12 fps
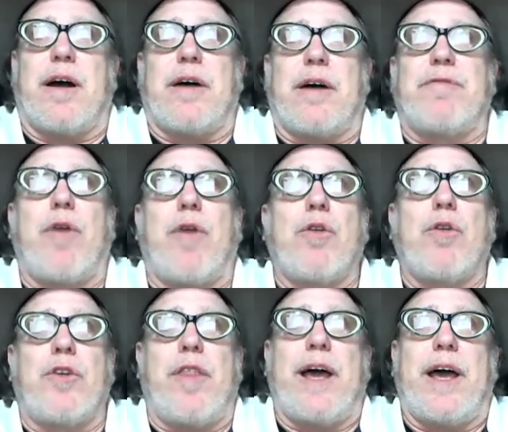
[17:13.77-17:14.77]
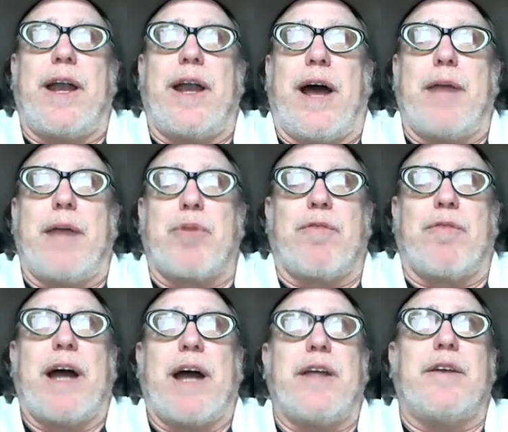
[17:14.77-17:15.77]
folder that I
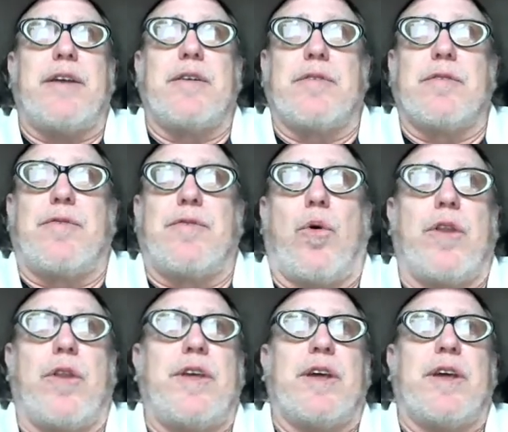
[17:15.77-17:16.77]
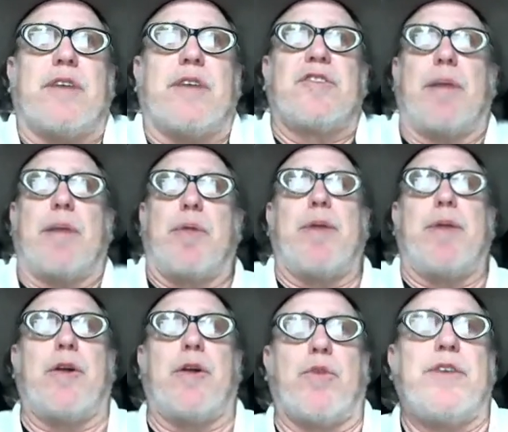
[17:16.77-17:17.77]
provided for the
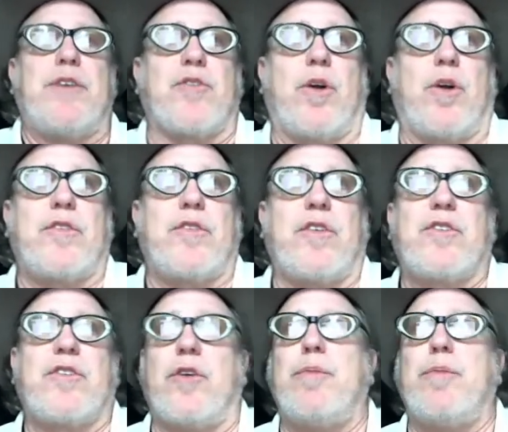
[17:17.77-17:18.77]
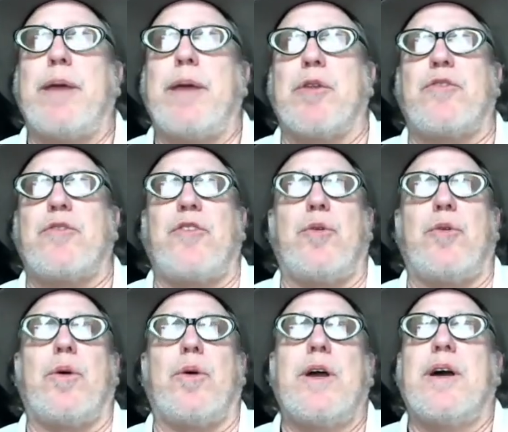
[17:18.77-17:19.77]
supplemental resources. So you'd be able
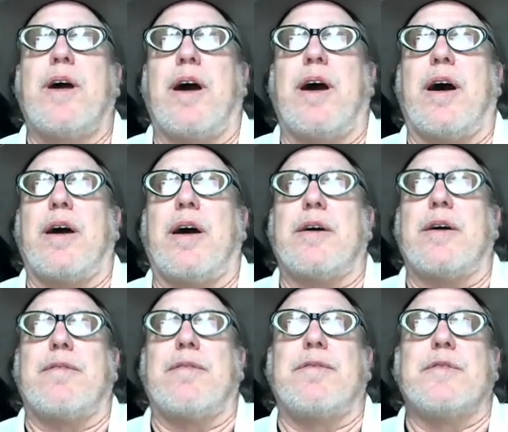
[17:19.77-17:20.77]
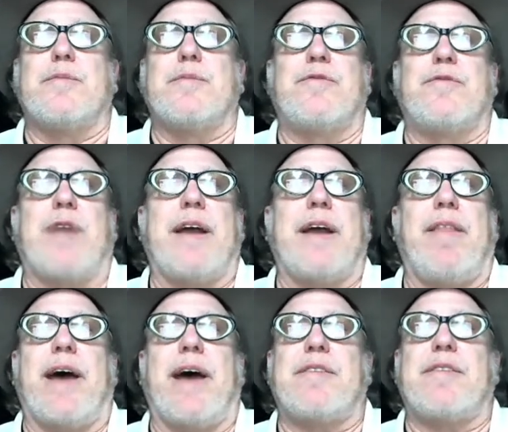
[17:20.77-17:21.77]
to find
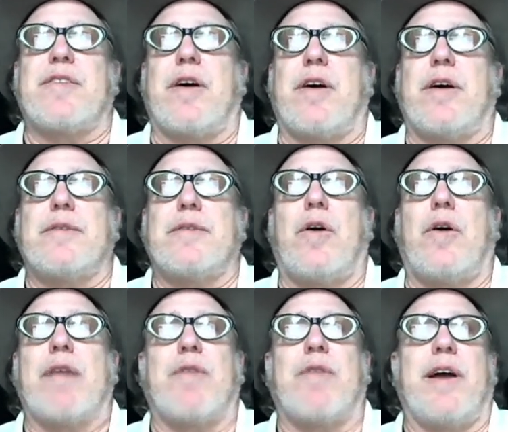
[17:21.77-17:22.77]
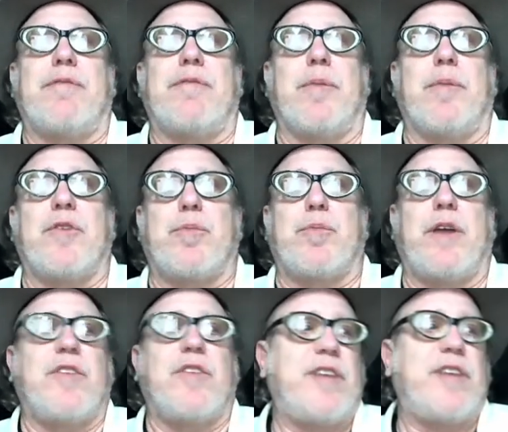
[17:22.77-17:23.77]
that offline from this
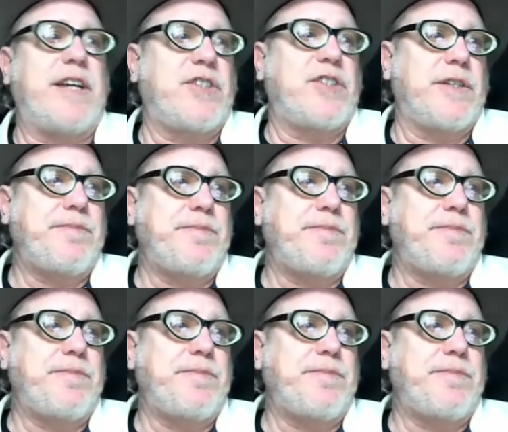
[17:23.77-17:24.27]
presentation.